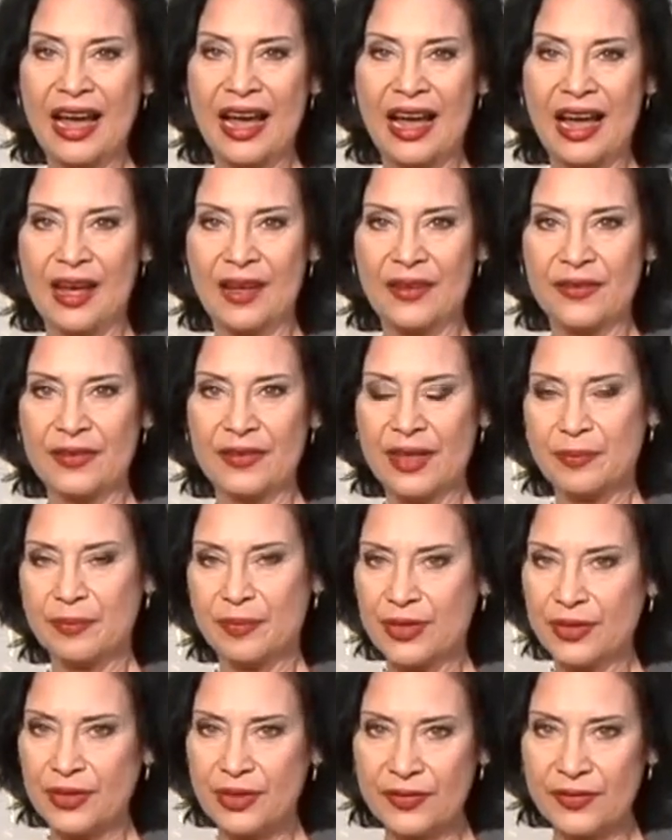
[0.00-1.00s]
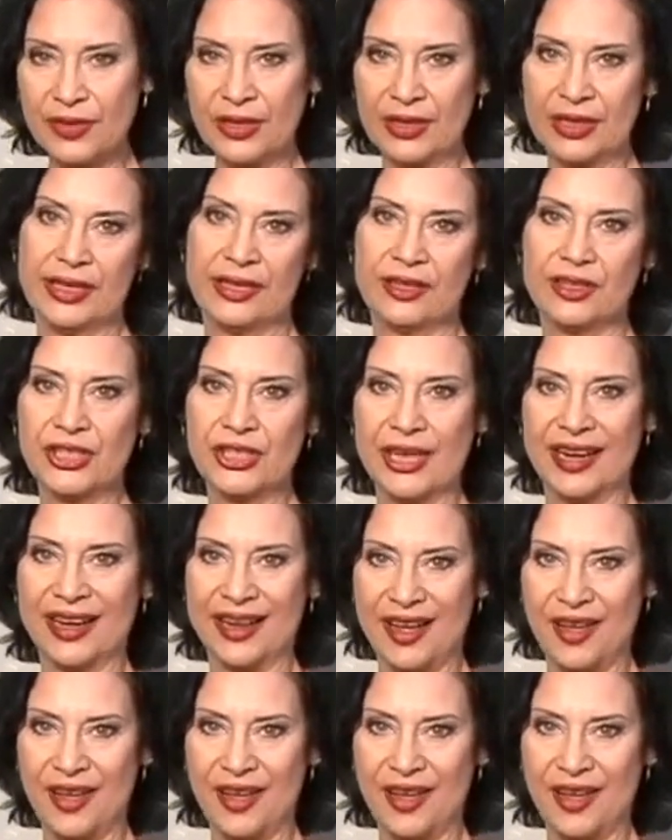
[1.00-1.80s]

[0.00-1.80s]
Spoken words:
of beautiful energetic